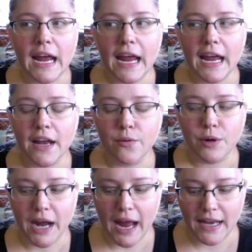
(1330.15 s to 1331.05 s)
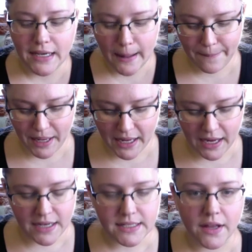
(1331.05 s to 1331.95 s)
And what I ended up picking,
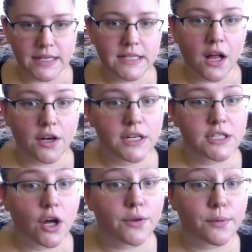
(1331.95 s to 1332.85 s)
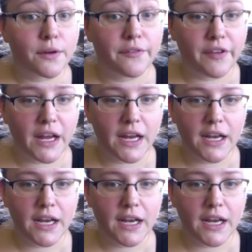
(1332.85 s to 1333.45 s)
I saw this color. It's called Ravine.